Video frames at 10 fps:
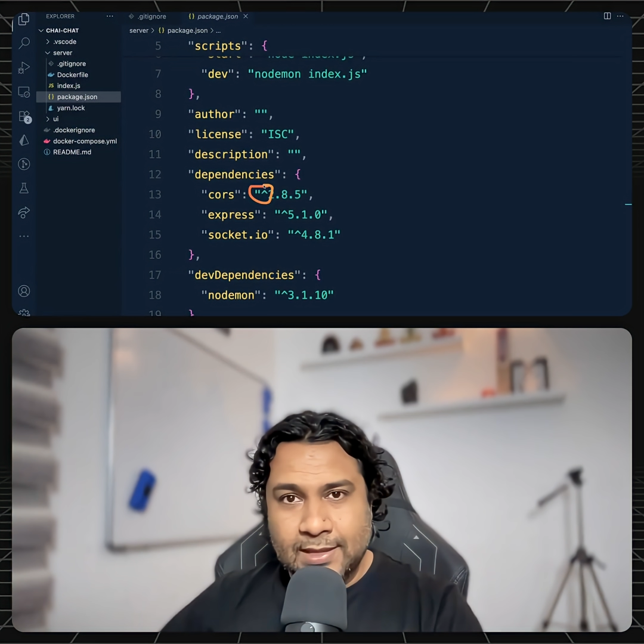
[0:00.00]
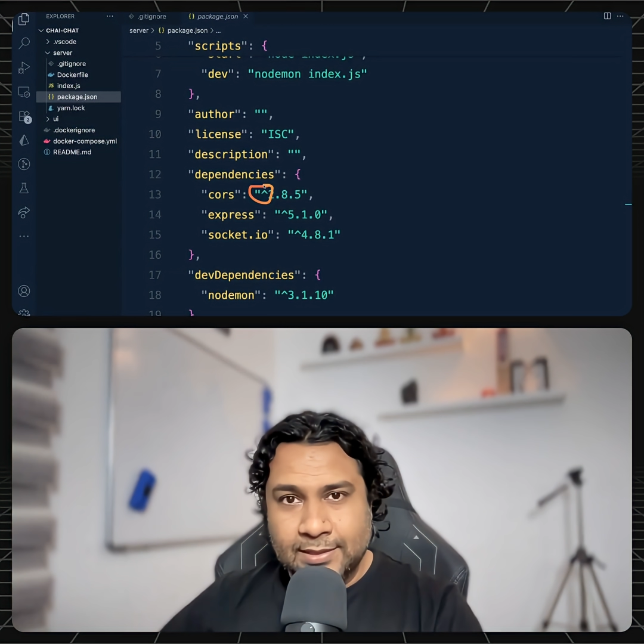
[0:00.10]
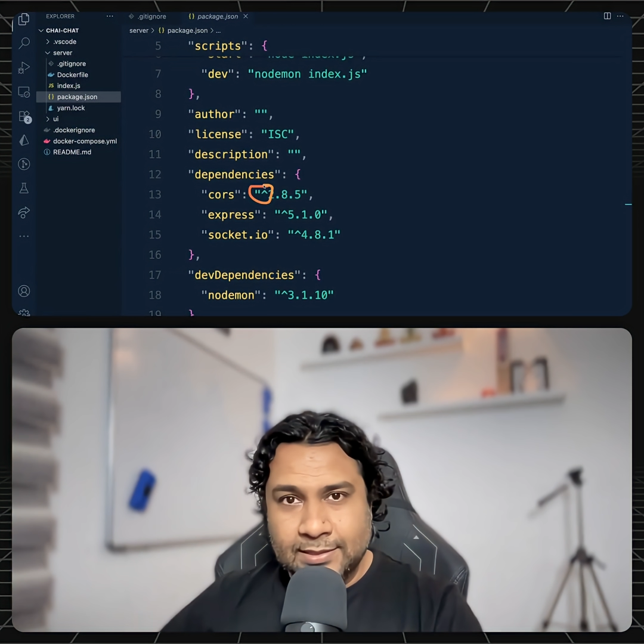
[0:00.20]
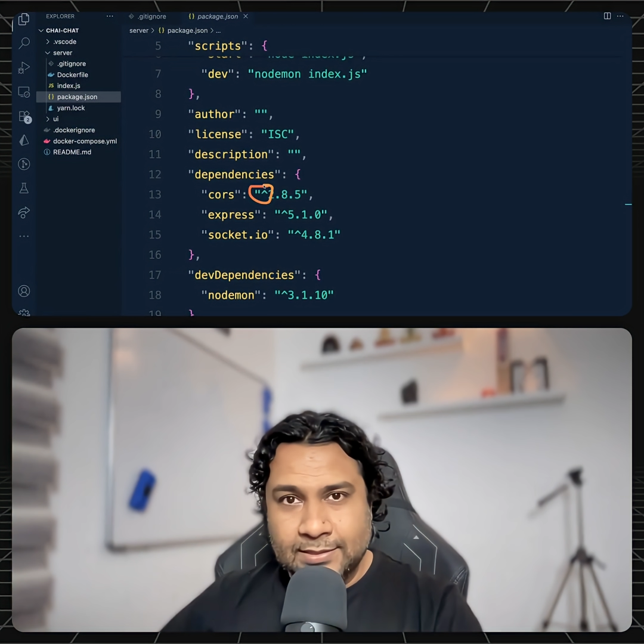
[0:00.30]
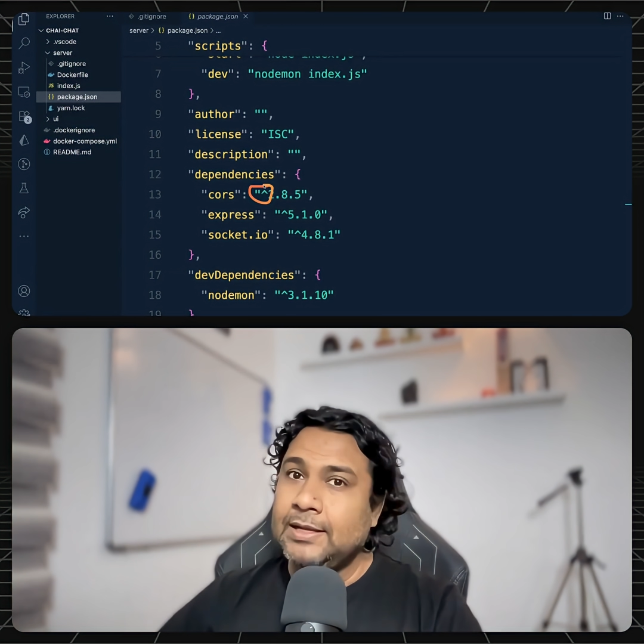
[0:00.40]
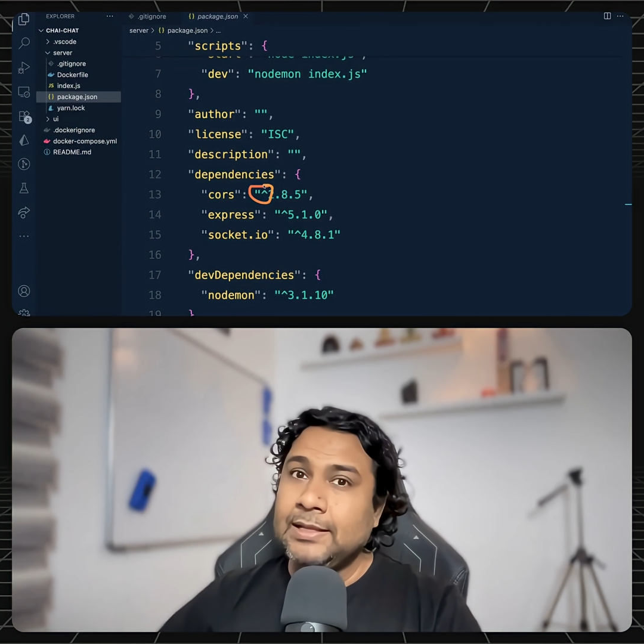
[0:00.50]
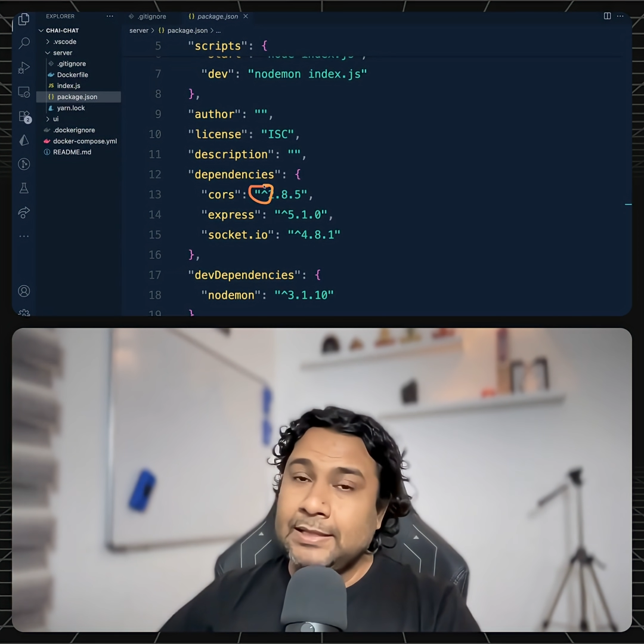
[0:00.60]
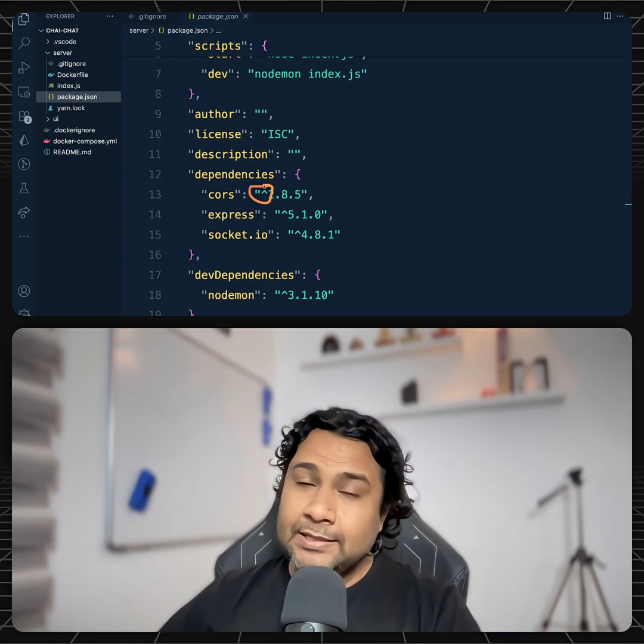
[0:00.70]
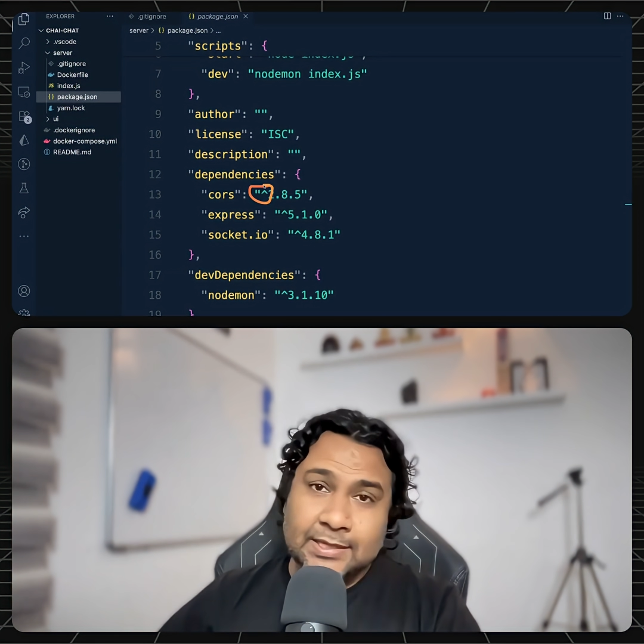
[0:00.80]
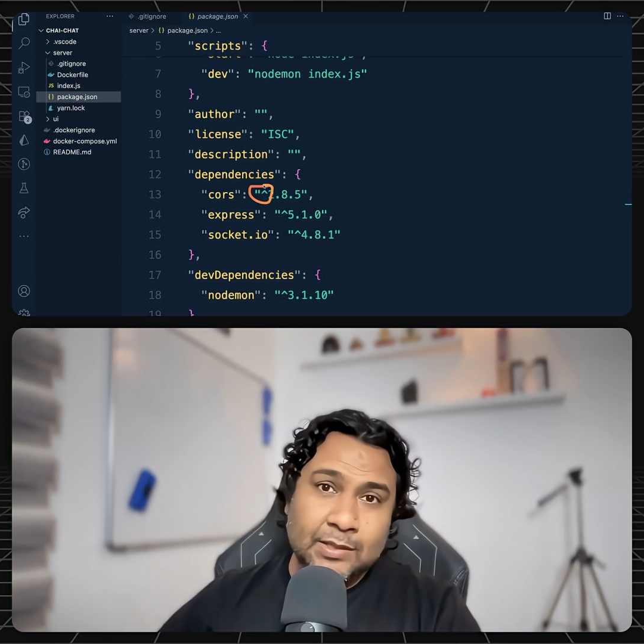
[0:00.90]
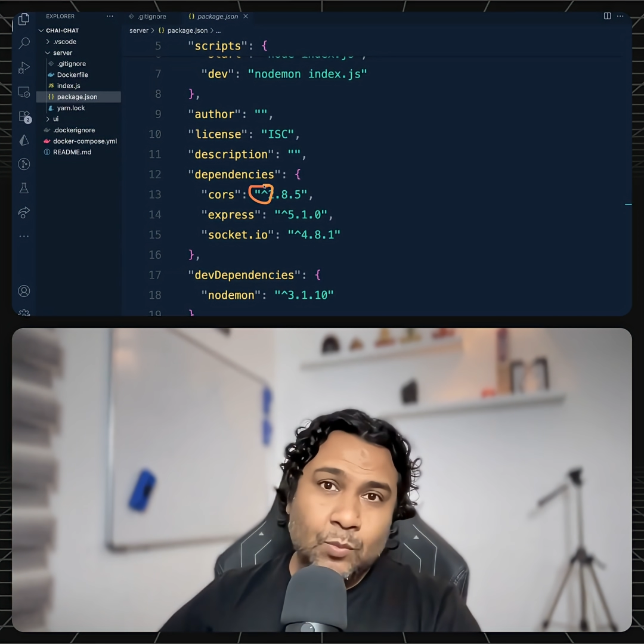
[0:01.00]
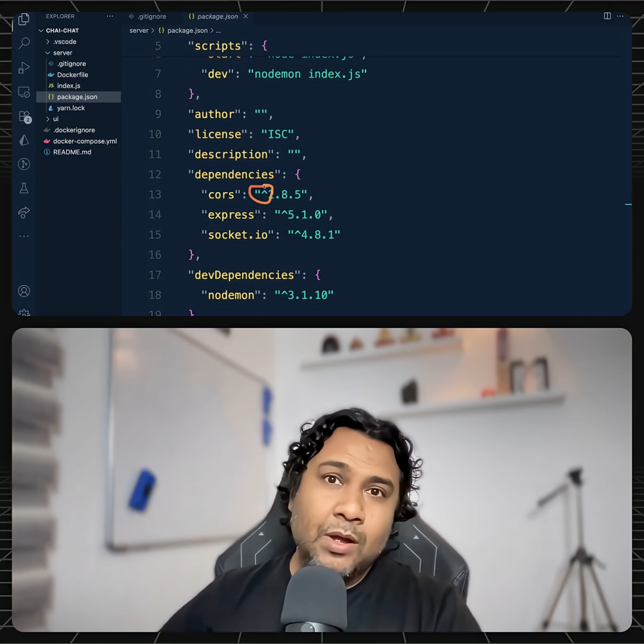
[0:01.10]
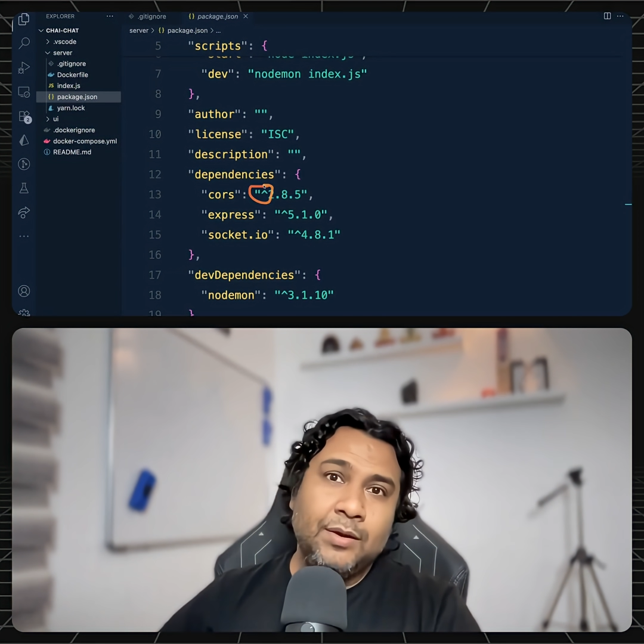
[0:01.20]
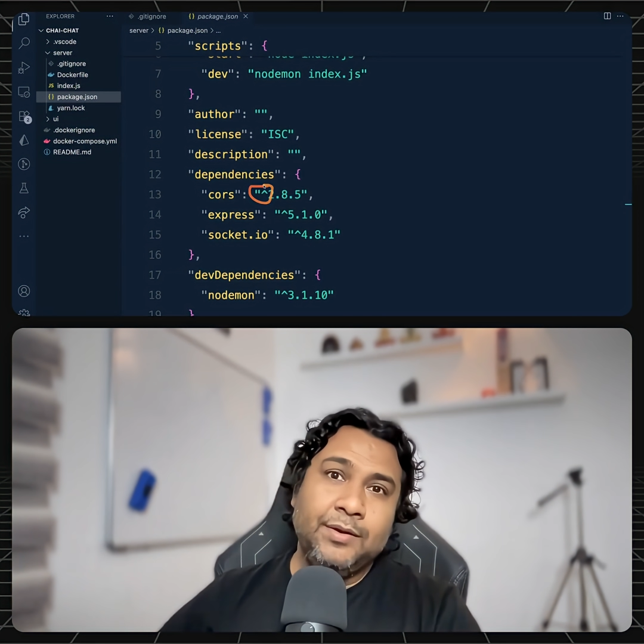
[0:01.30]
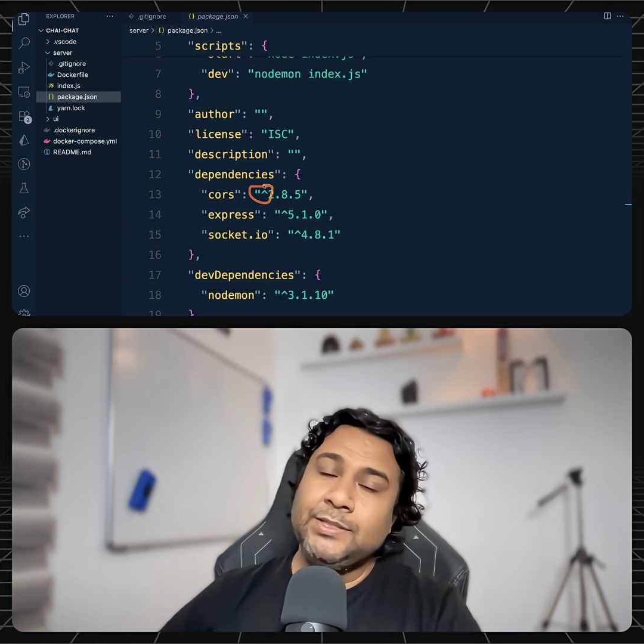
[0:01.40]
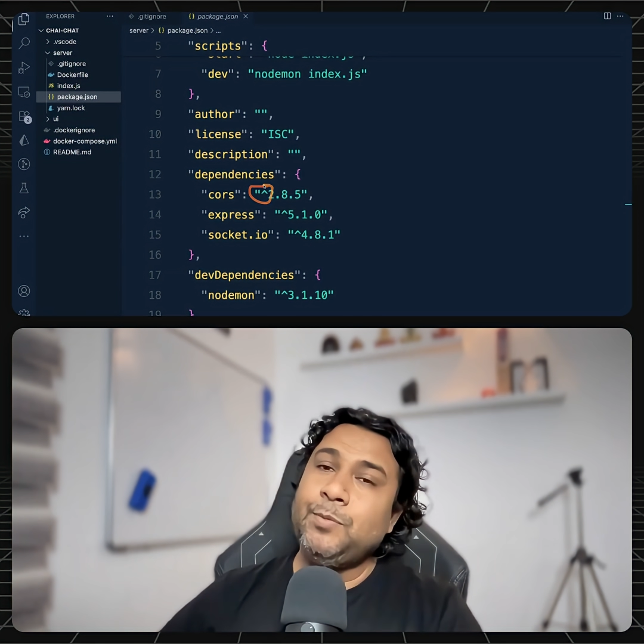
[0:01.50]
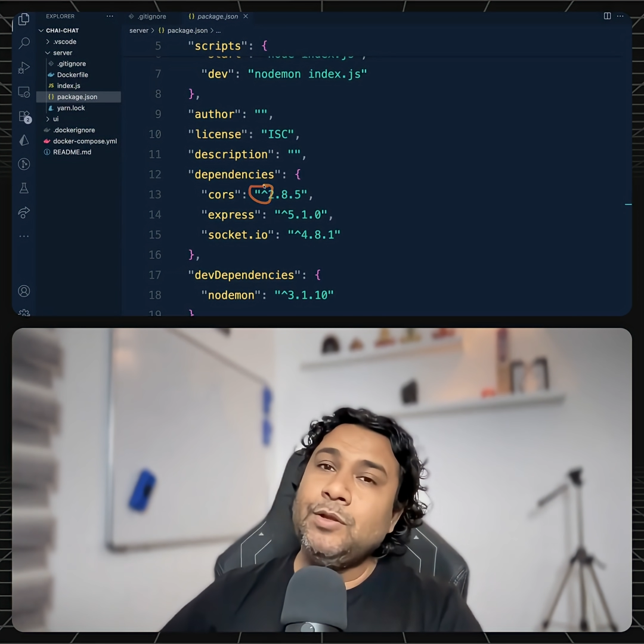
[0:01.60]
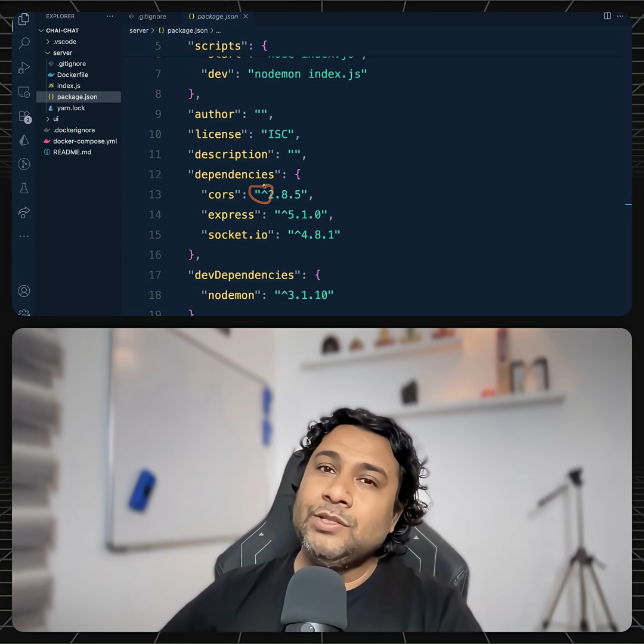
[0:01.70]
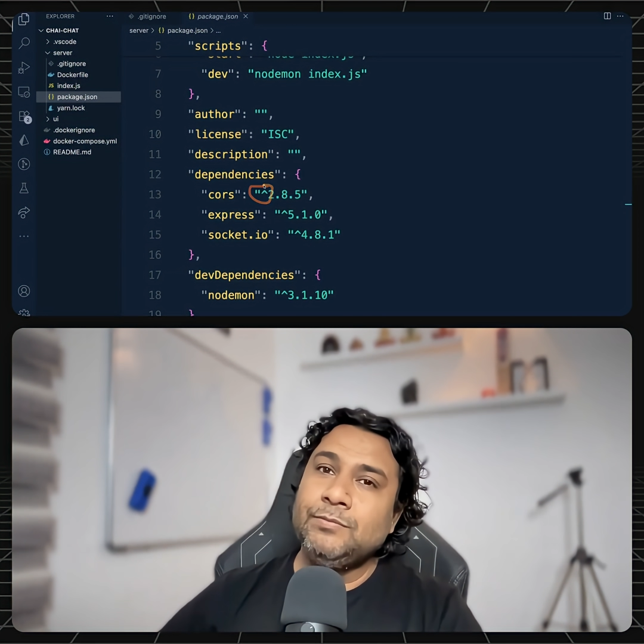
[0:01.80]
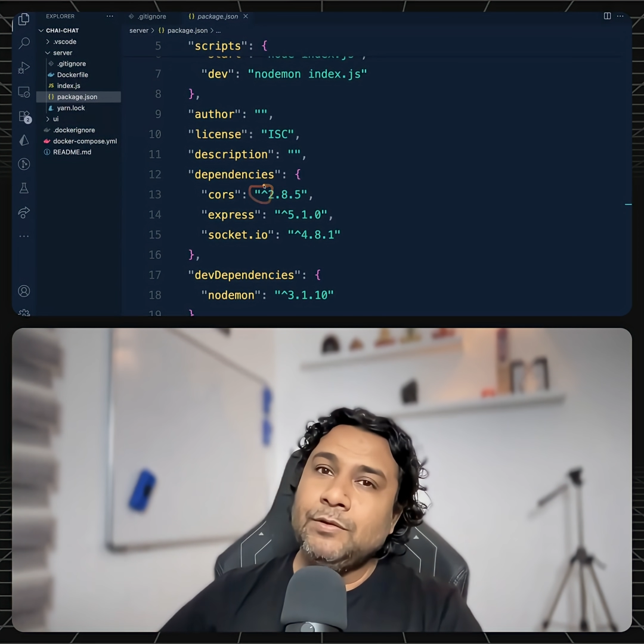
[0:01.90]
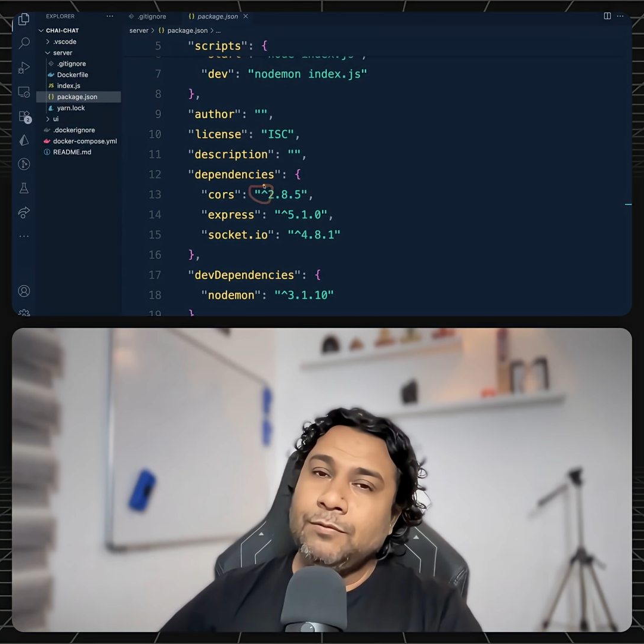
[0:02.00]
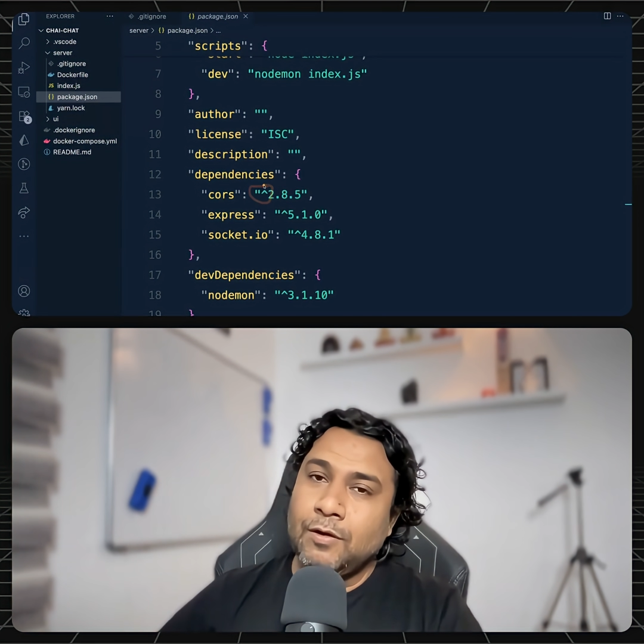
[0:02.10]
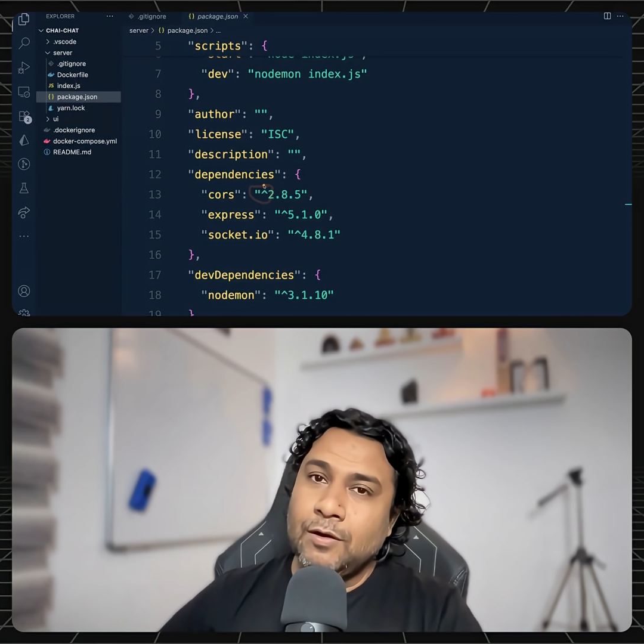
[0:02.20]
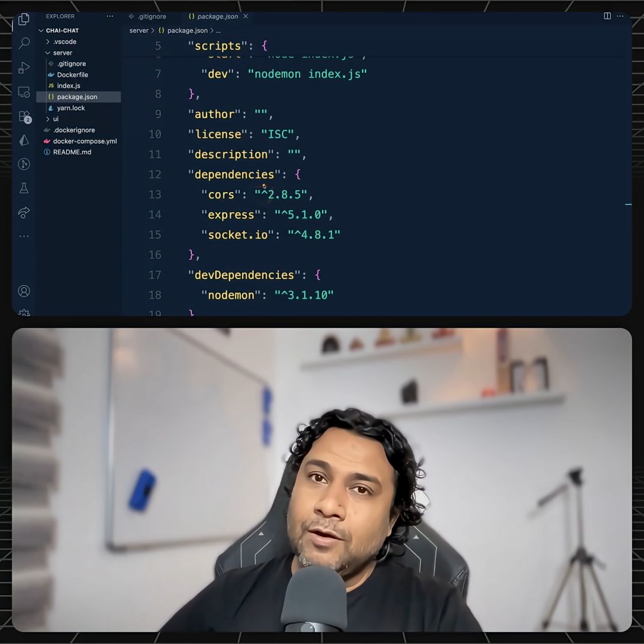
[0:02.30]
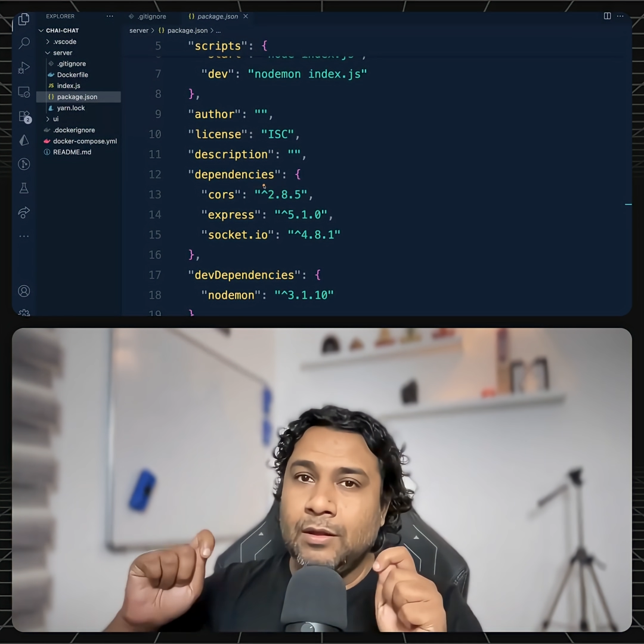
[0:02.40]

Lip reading: this? These are the ones responsible for